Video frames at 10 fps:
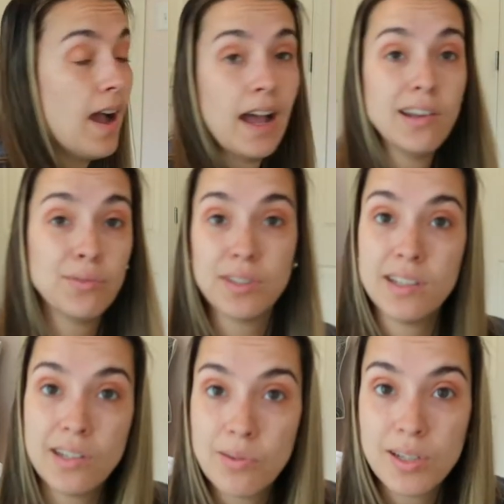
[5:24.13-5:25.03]
I don't
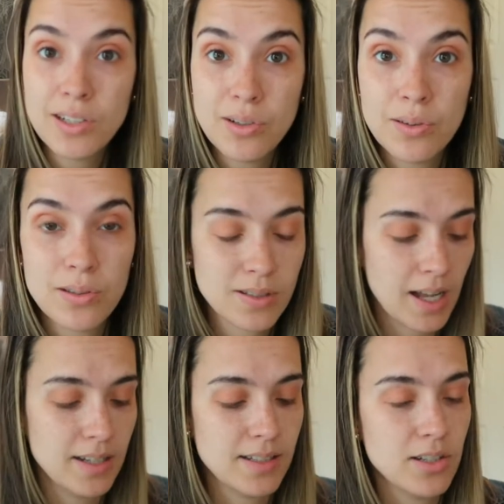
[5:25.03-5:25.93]
really know what to do in those
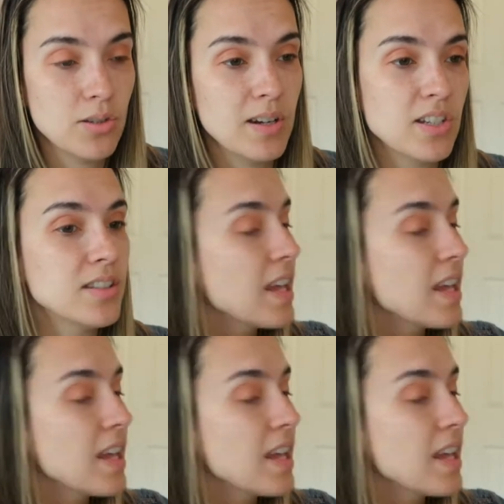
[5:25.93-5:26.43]
kind of situations.